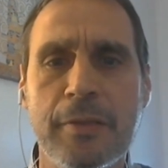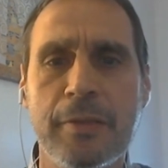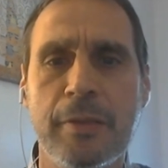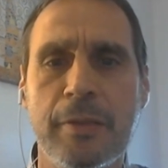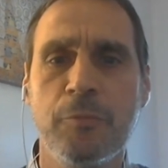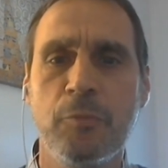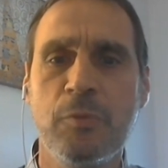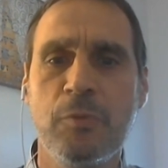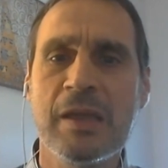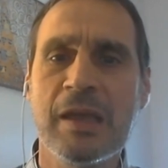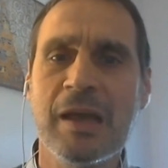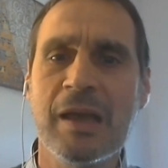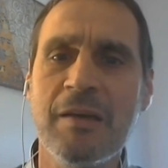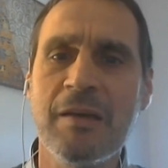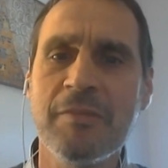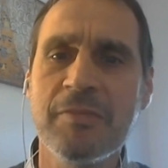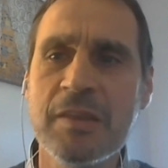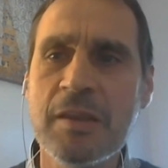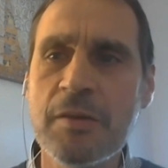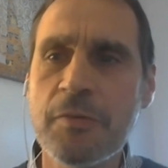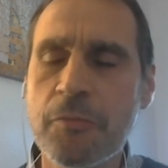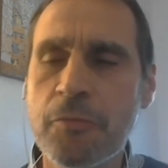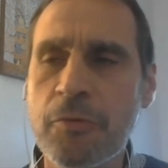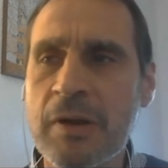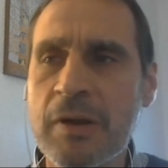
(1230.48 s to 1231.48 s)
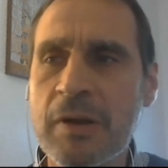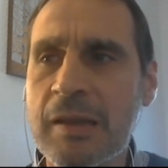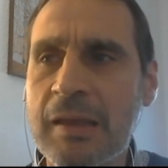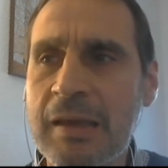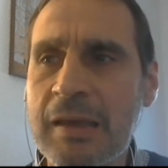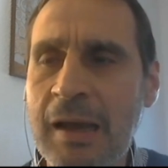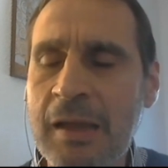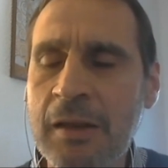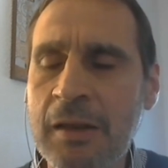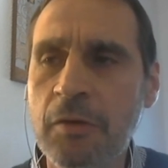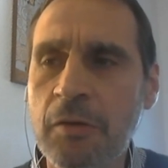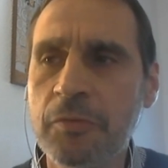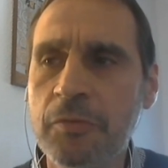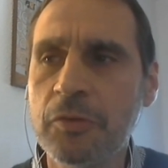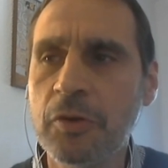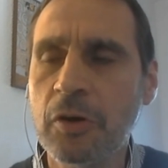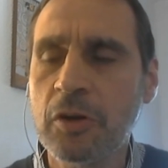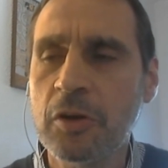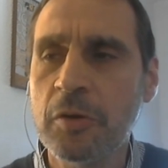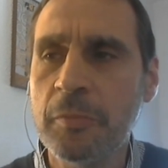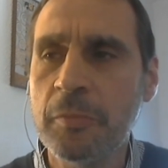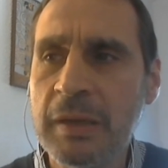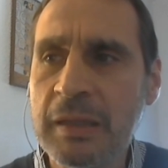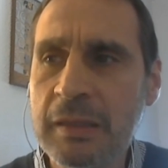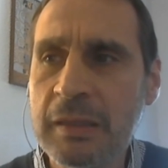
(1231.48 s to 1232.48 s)
we have different kind of
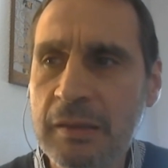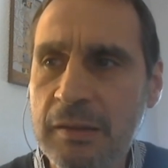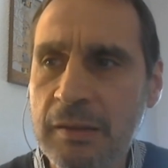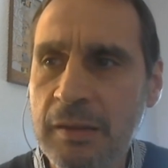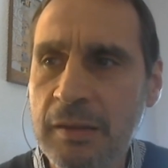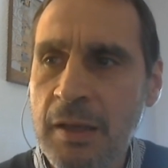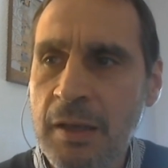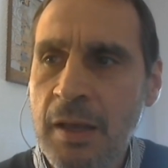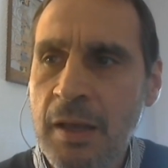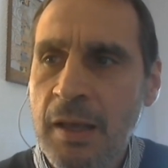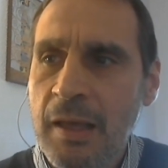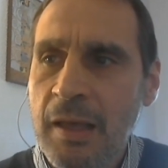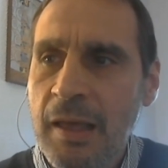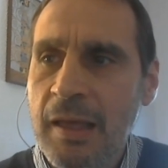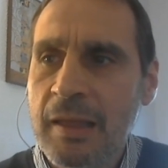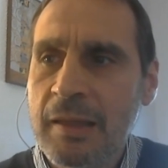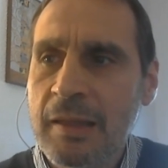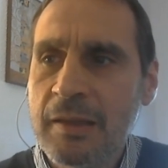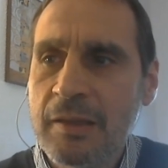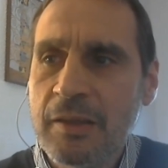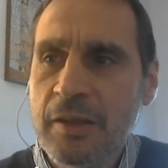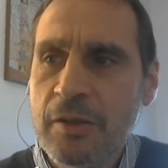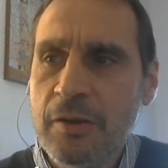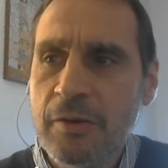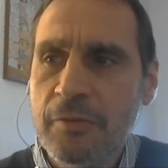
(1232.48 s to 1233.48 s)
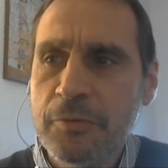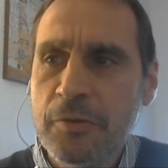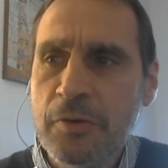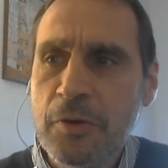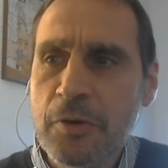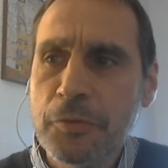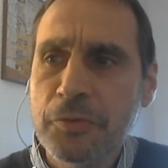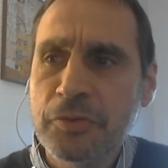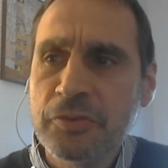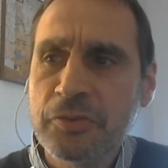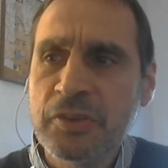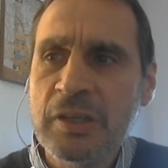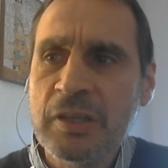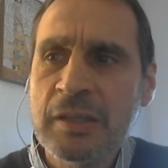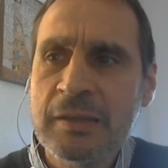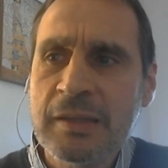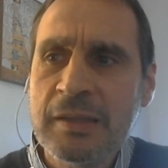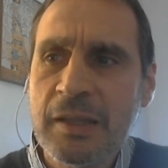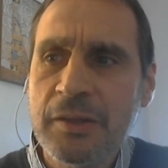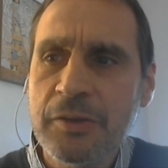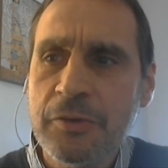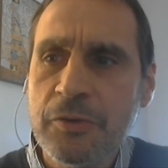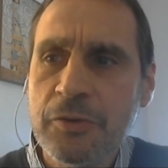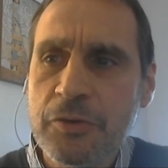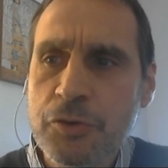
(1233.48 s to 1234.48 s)
document, and you've seen
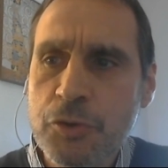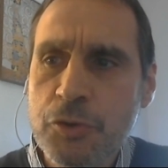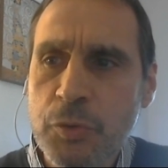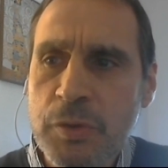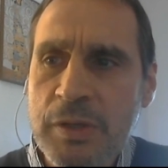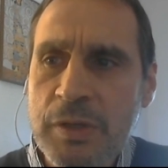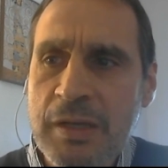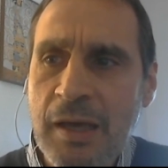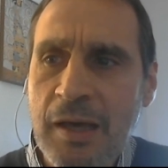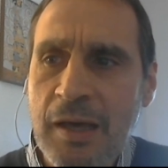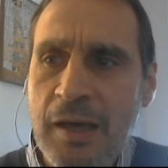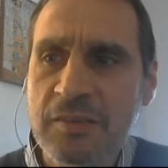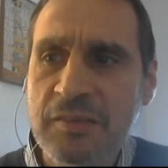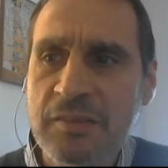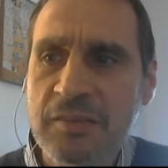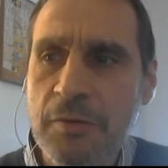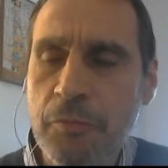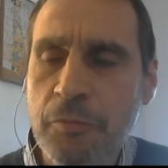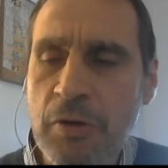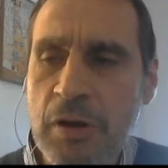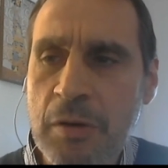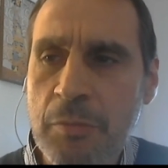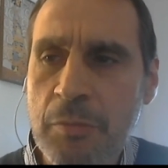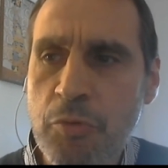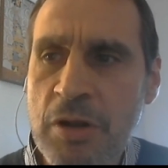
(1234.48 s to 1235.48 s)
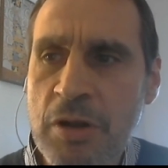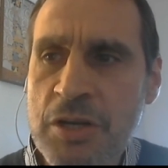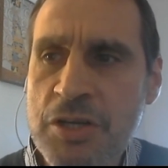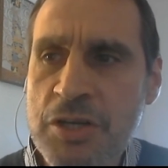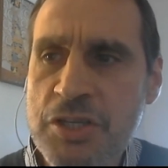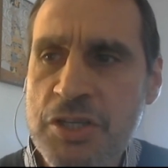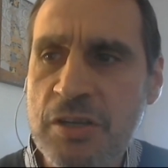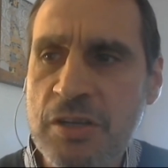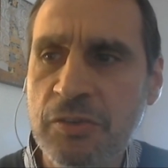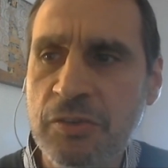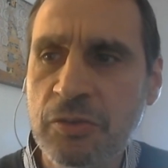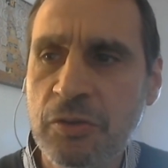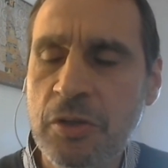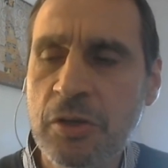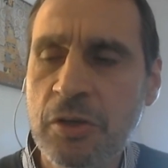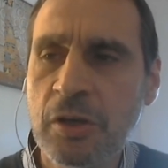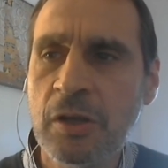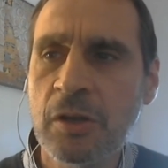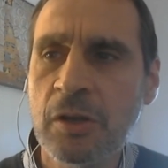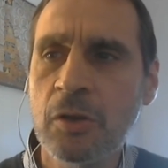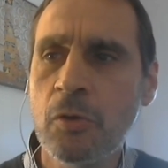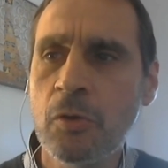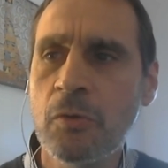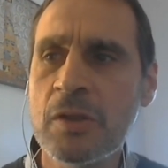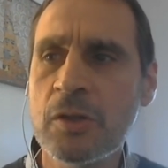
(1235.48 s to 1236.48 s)
that the tree has different branches. So you
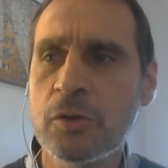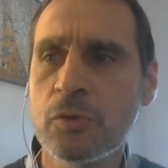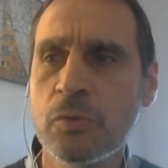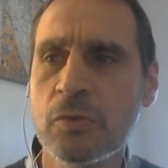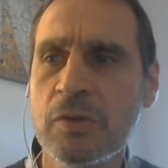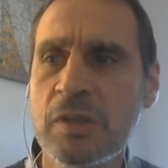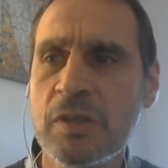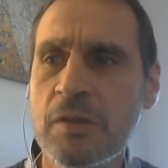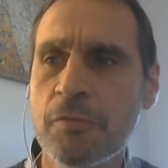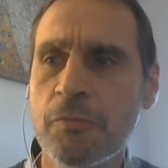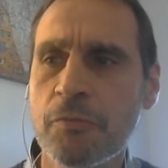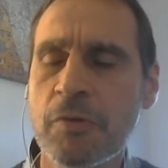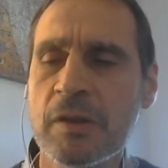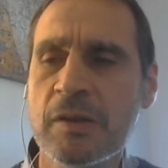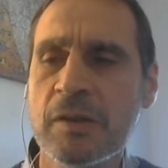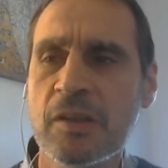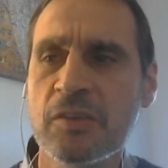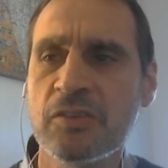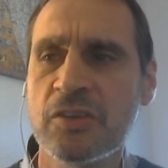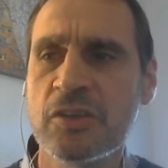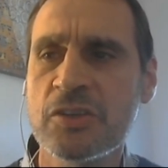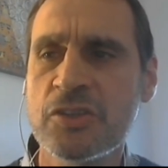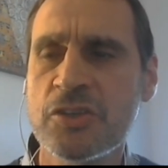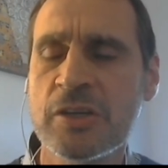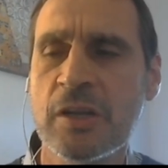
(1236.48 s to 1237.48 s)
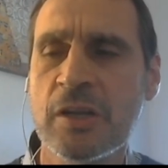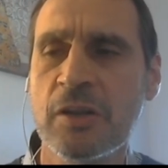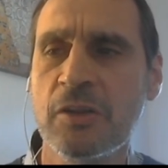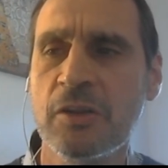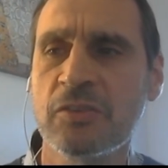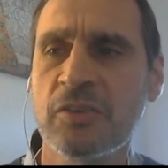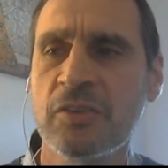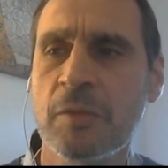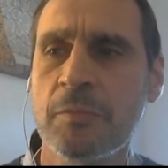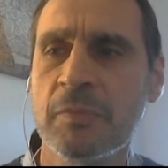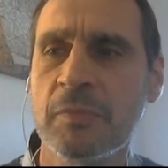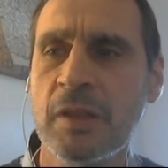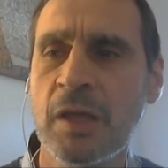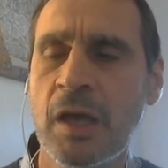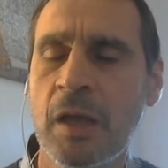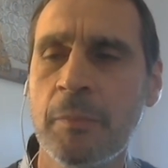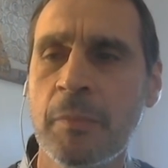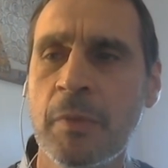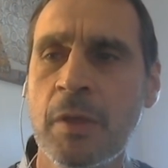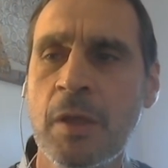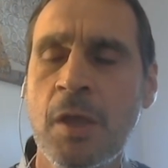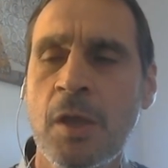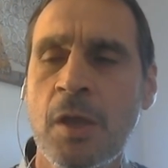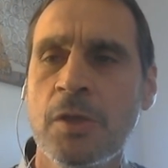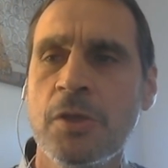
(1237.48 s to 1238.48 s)
can go into different decisions at the same time.
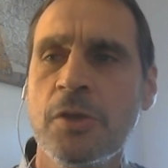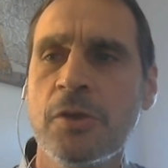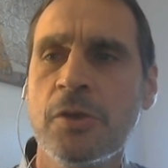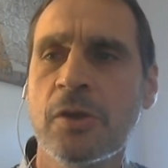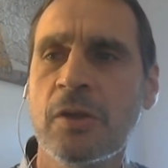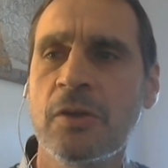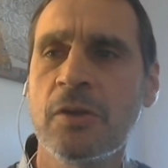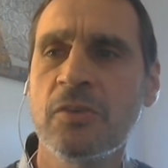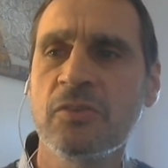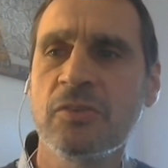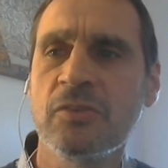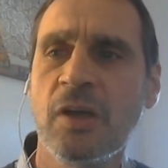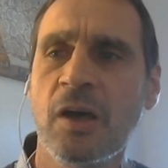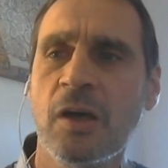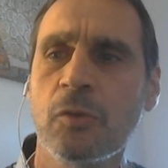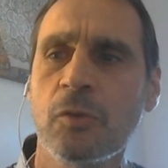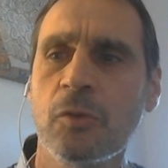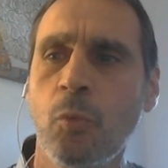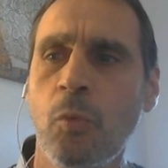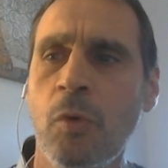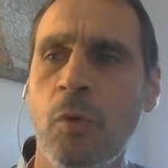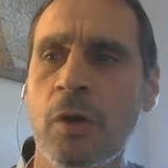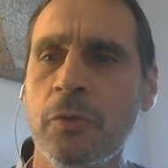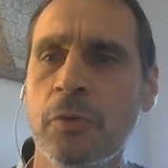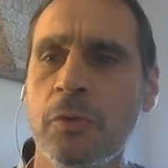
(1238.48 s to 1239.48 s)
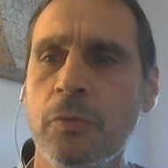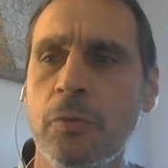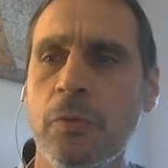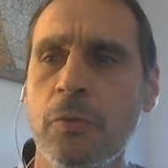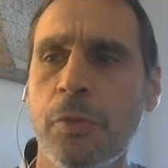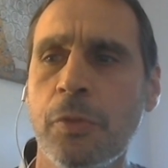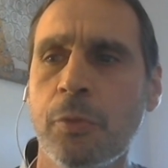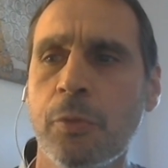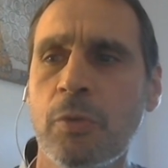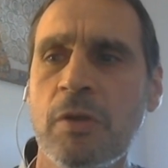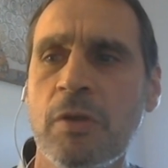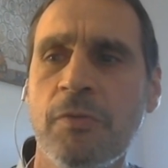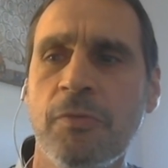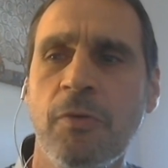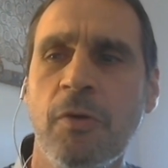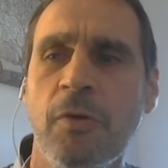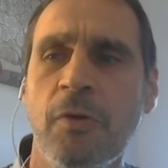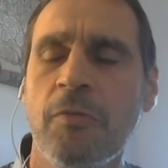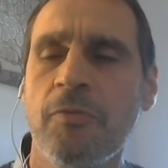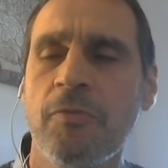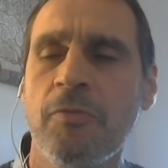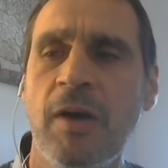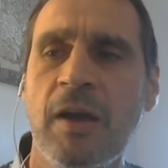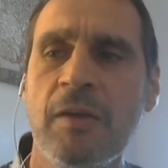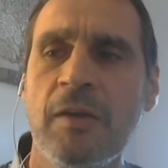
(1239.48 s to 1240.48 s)
You can start 1, 2, 3,
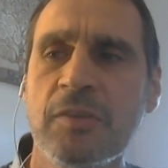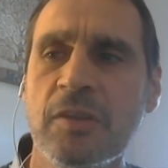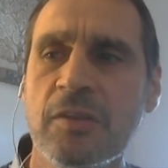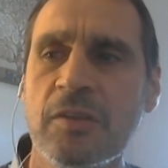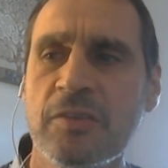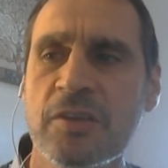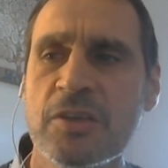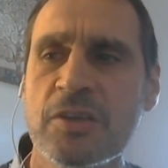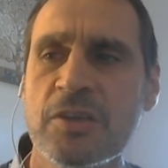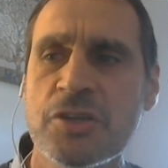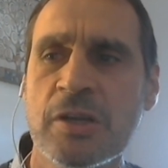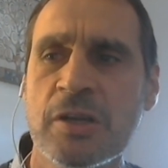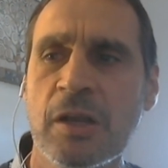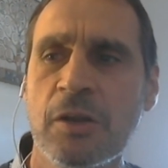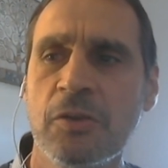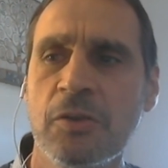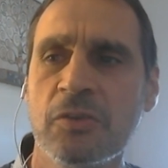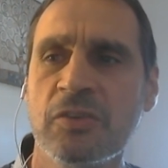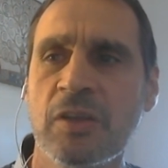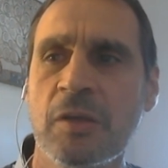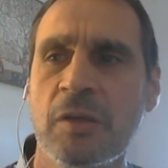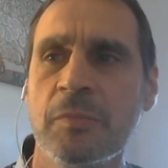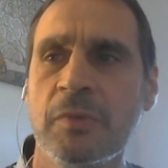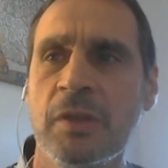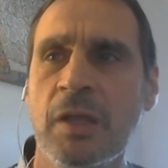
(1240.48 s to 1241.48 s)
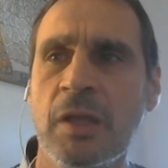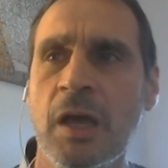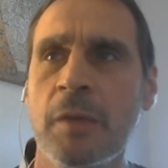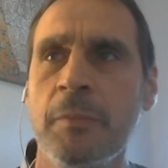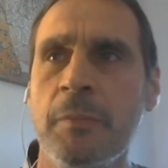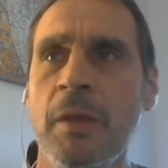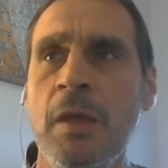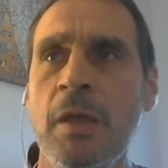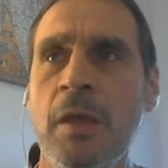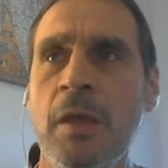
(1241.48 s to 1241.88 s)
4, 5 decisions at the same time.